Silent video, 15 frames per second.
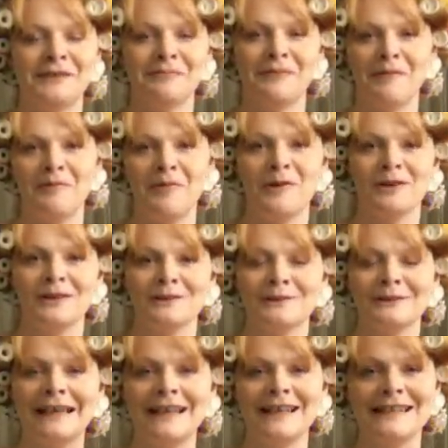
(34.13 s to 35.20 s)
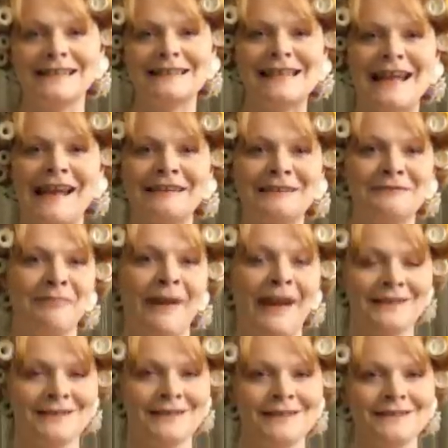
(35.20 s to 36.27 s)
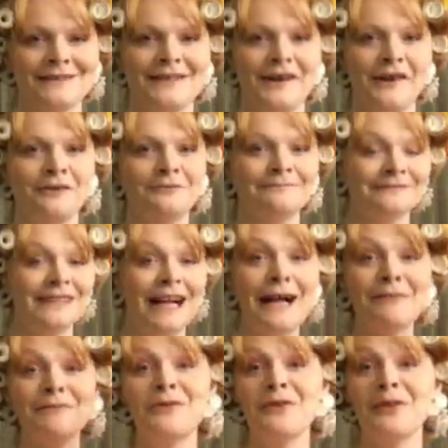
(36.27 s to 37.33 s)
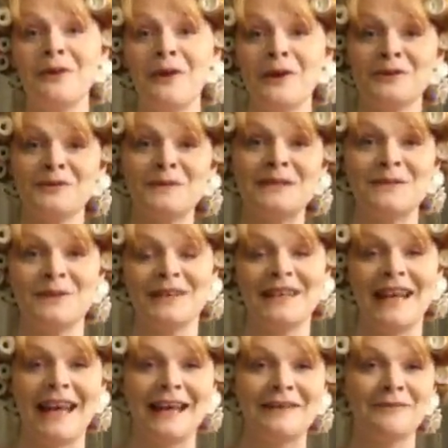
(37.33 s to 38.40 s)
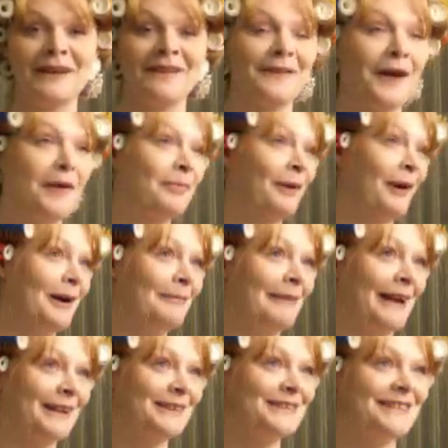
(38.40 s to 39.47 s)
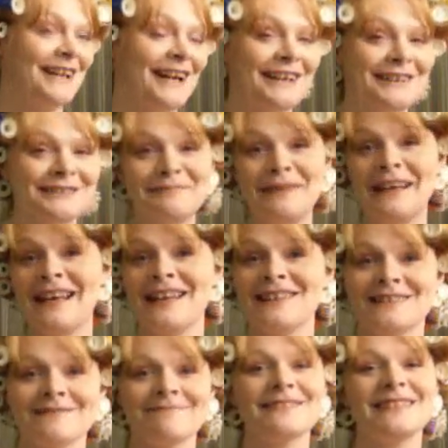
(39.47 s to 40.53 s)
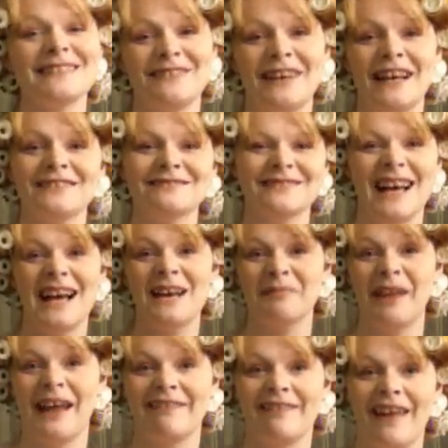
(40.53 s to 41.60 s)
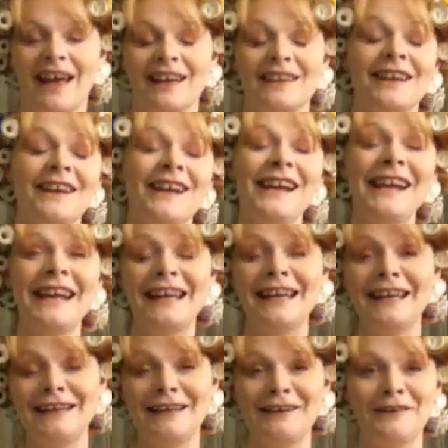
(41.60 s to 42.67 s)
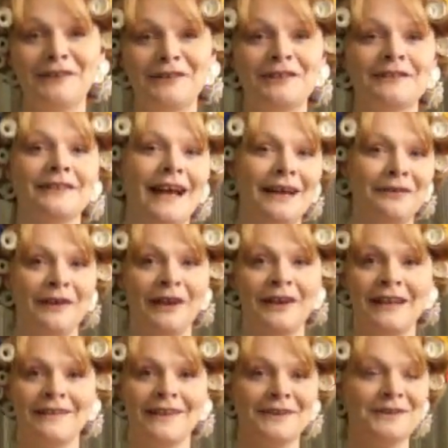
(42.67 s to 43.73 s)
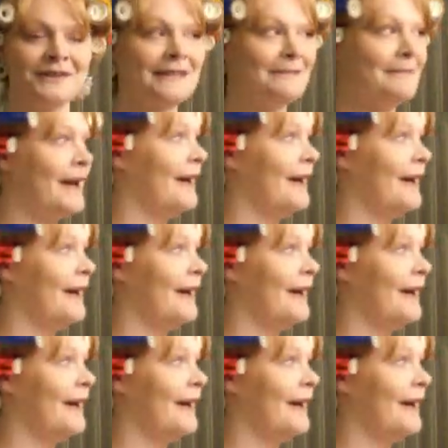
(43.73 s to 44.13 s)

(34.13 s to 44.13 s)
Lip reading: my poor little Rita is getting impatient, so I'm going to the grocery store today with a prom hairstyle, because, well, I'm like that. Anyhoodle, I figured I'd let you see my